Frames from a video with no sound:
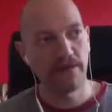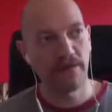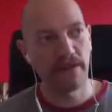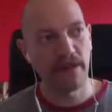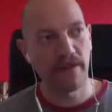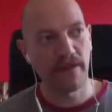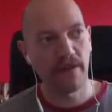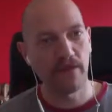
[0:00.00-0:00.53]
to
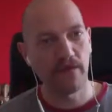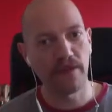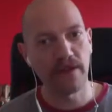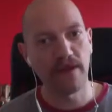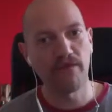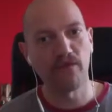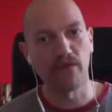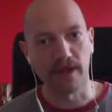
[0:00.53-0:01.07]
death over
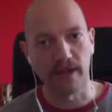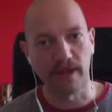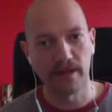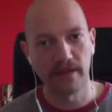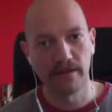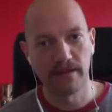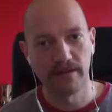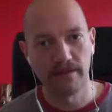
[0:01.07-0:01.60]
several
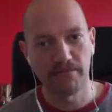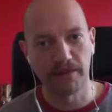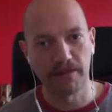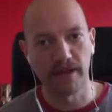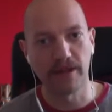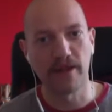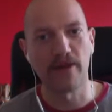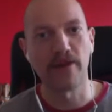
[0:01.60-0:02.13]
years, but he
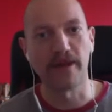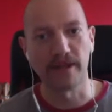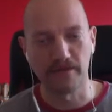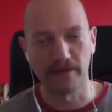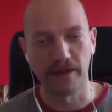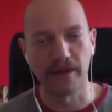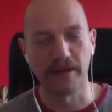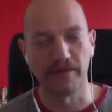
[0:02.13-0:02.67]
died
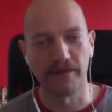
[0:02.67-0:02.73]
when he was